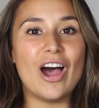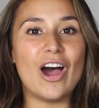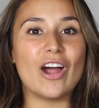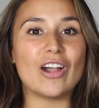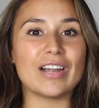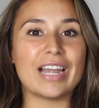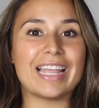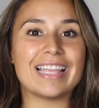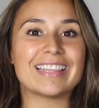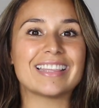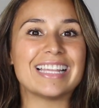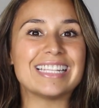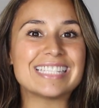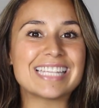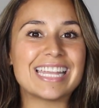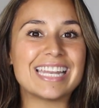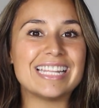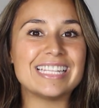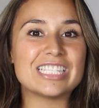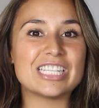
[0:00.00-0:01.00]
All right, let's
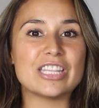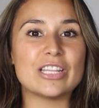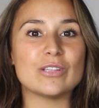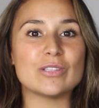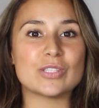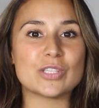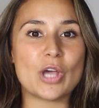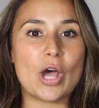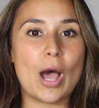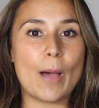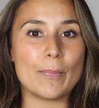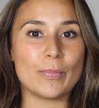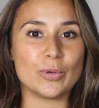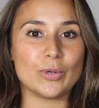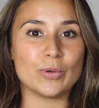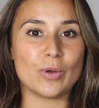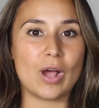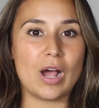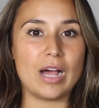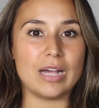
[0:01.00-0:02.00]
get into those top
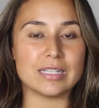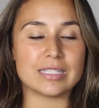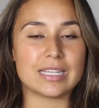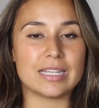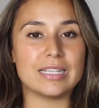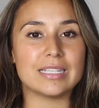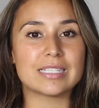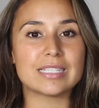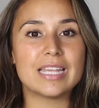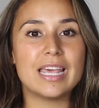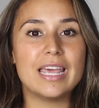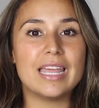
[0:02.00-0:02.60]
root causes.